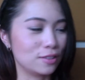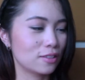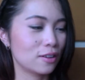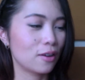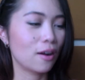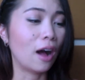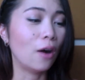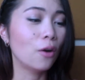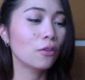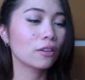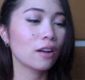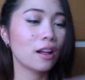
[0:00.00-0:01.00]
So
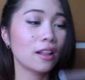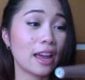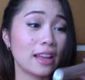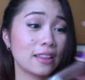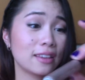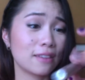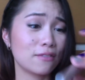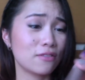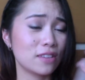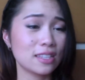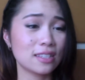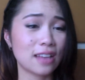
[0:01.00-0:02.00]
overall, I give
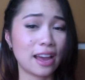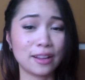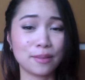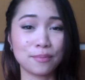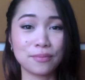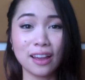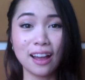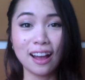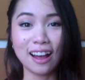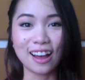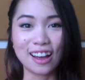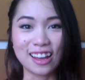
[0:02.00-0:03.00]
this item
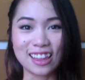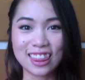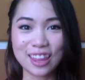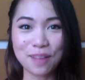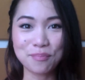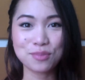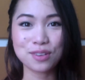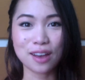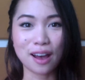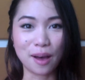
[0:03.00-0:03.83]
a thumbs up.